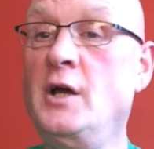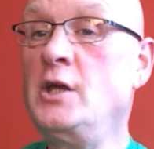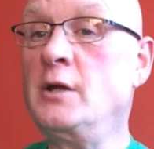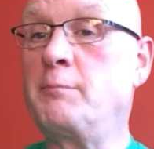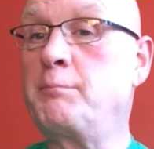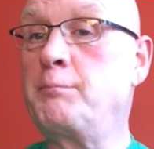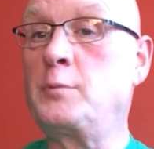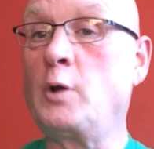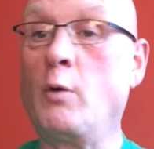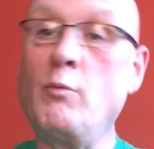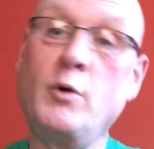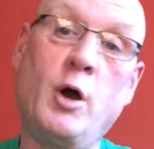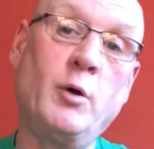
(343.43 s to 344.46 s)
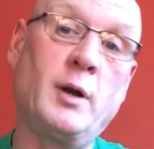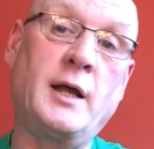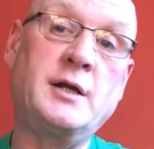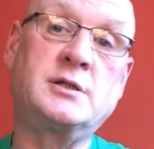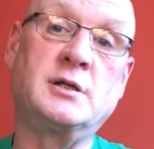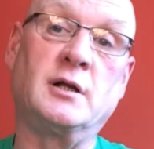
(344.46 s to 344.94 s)
you don't know
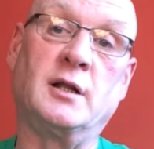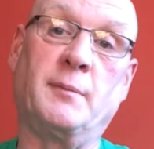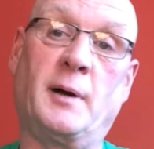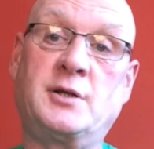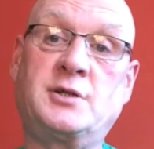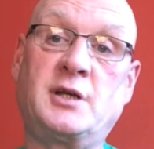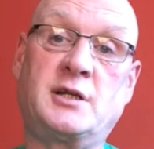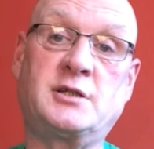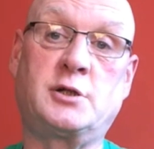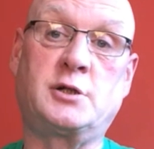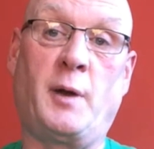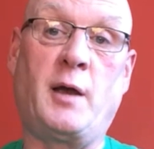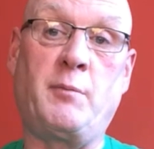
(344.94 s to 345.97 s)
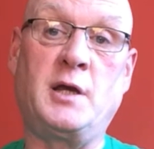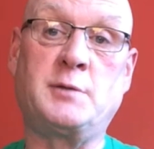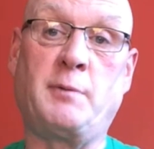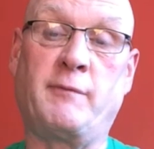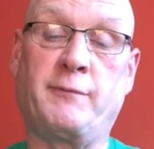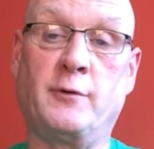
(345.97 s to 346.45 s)
like till about 6 to 8 weeks
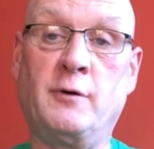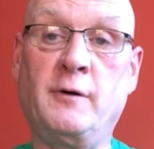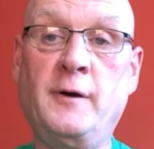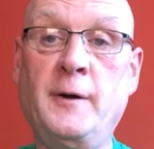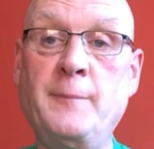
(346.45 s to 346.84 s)
before.